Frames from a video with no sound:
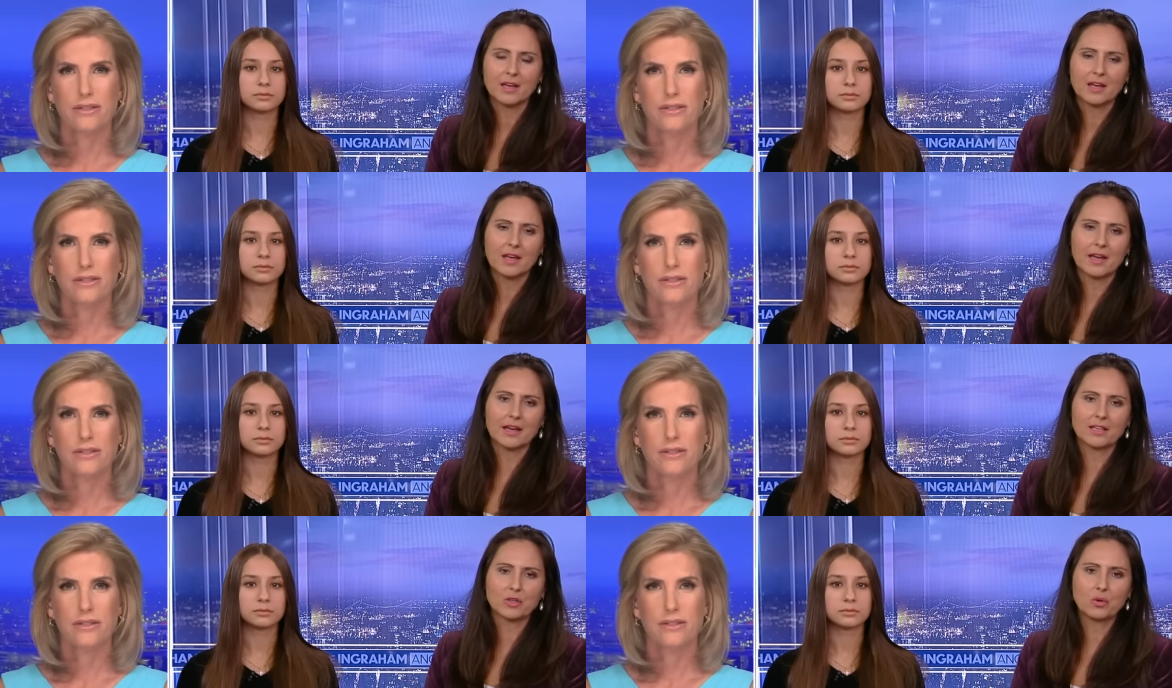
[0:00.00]

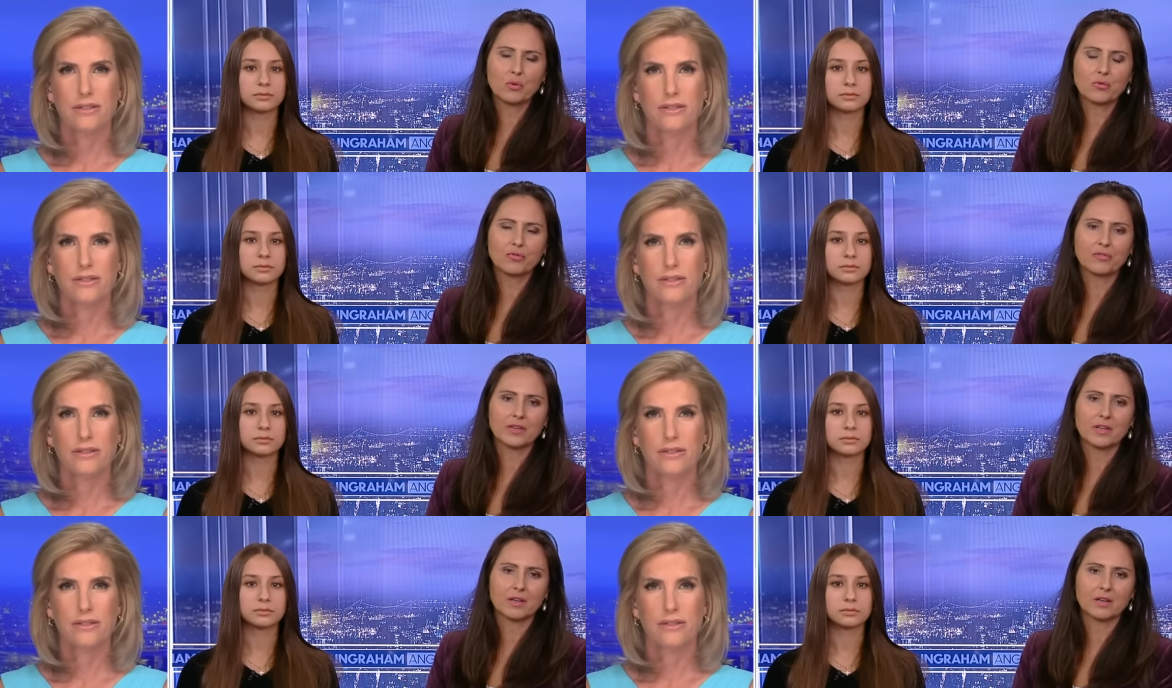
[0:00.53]
Speaker 1: and who
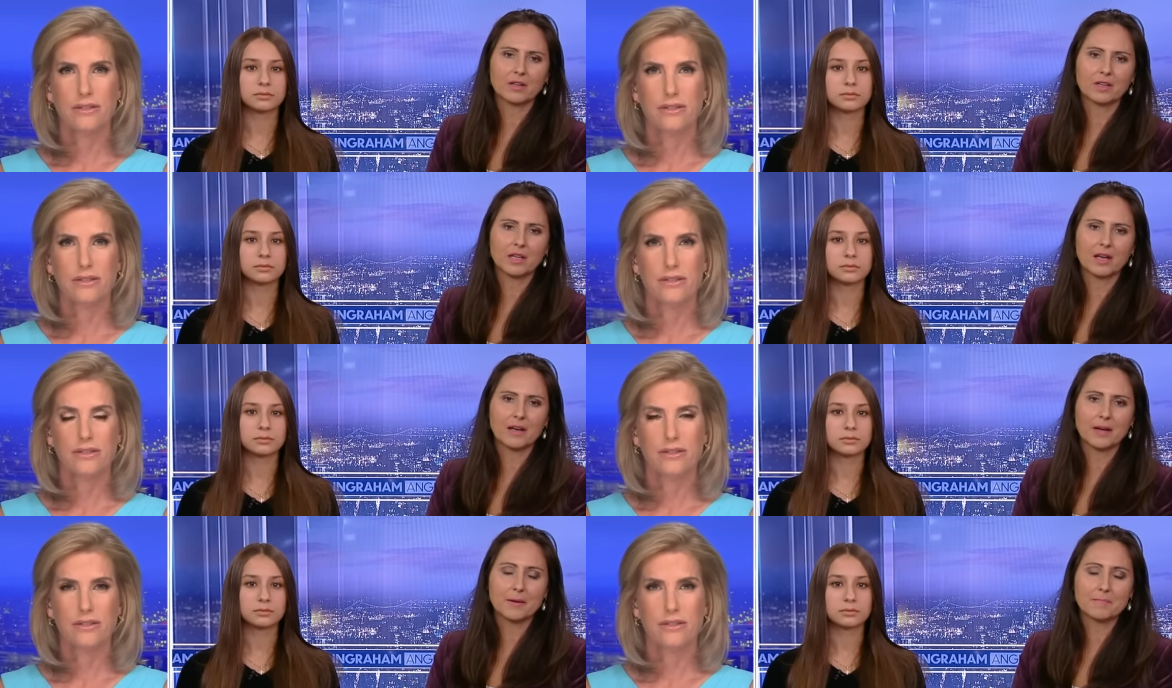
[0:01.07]
feel
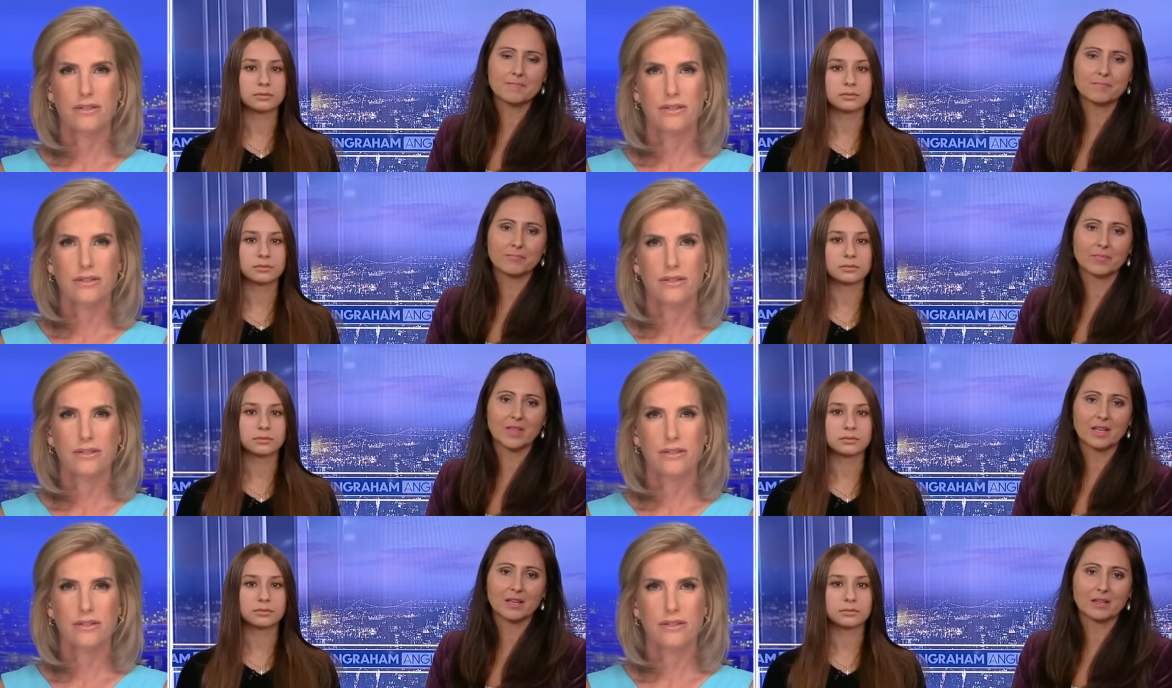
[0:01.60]

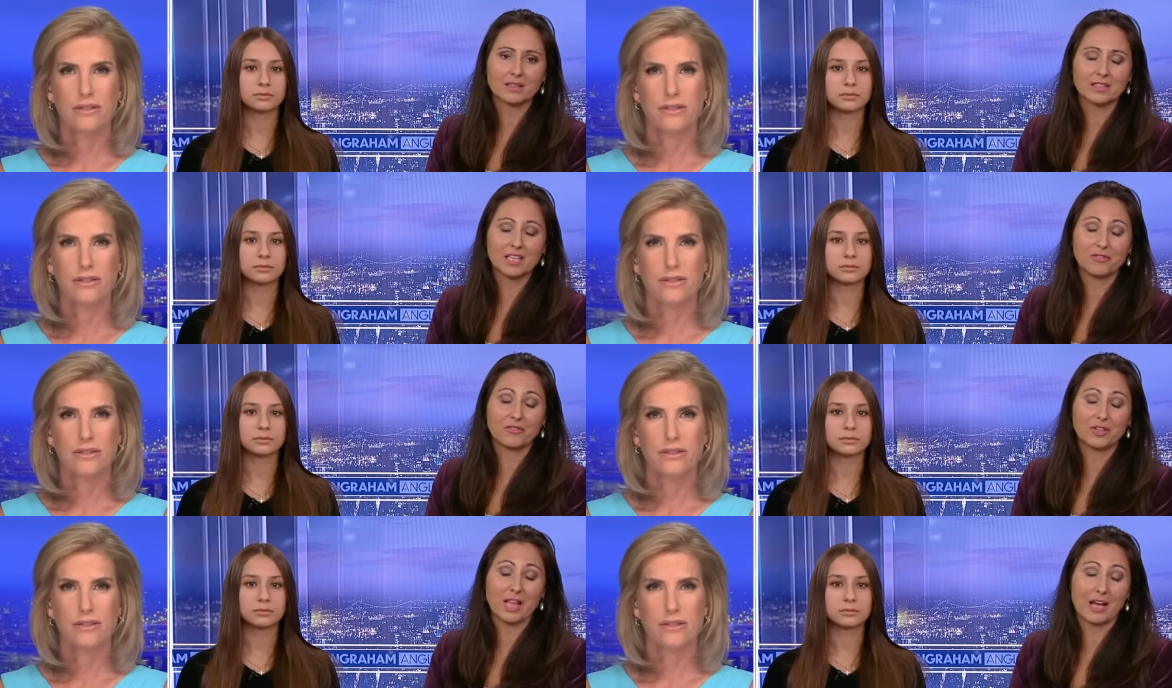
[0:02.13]
um, uh,
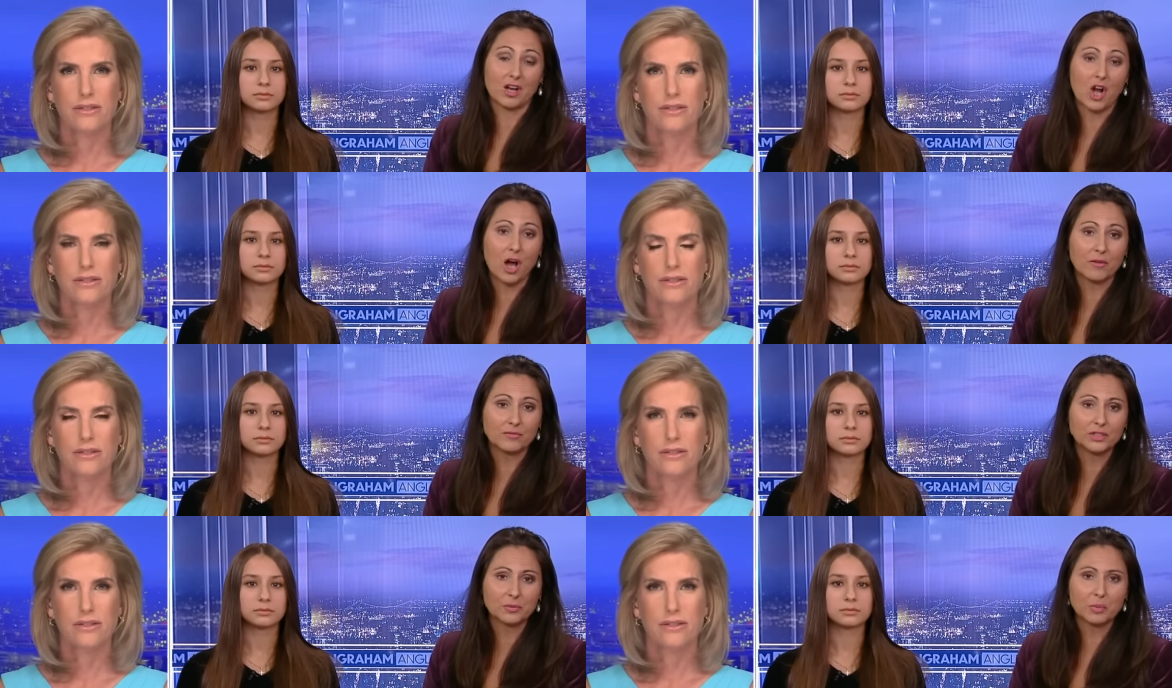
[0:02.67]
they feel
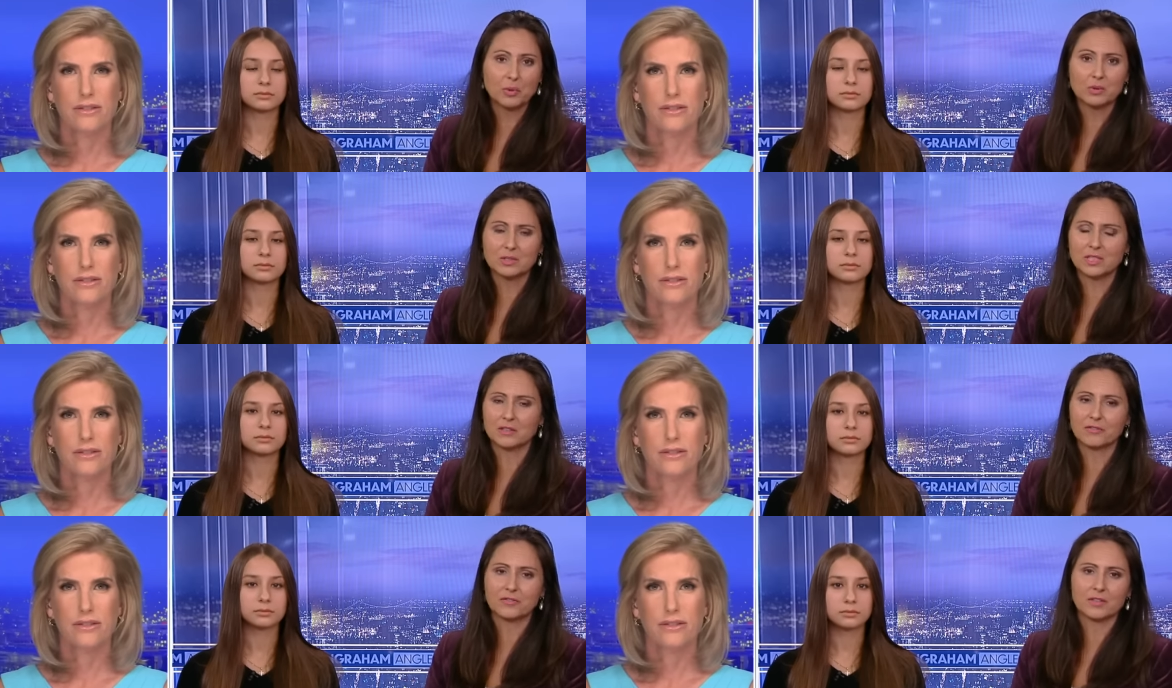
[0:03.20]
uncomfortable,
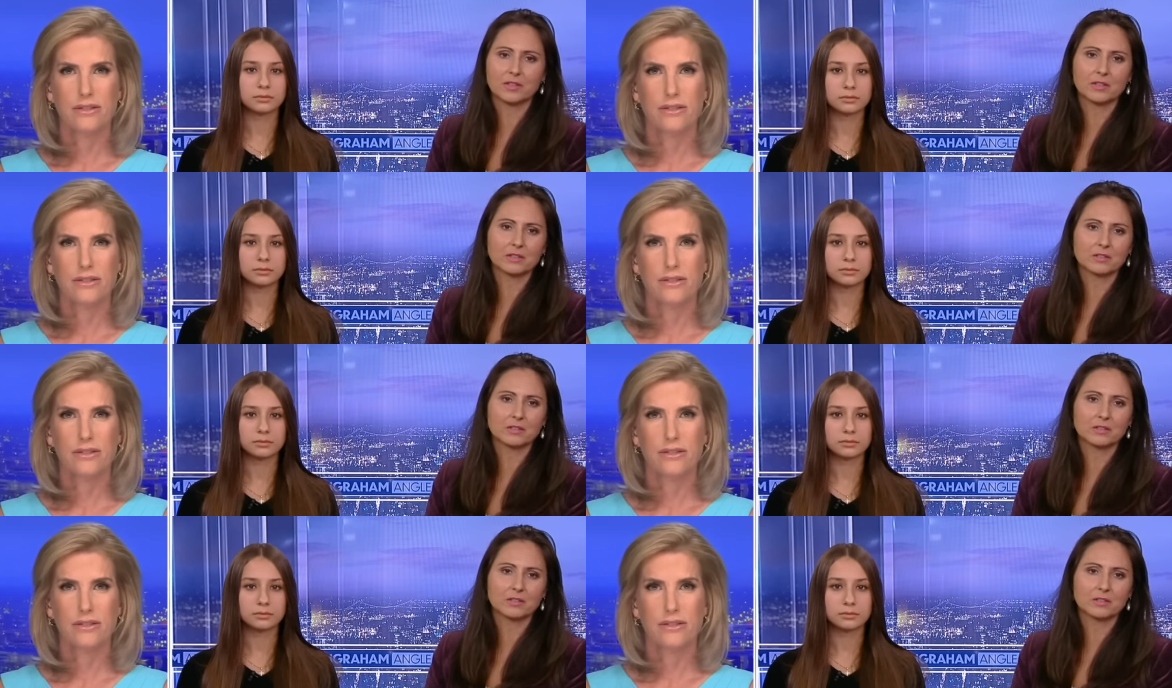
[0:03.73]
they feel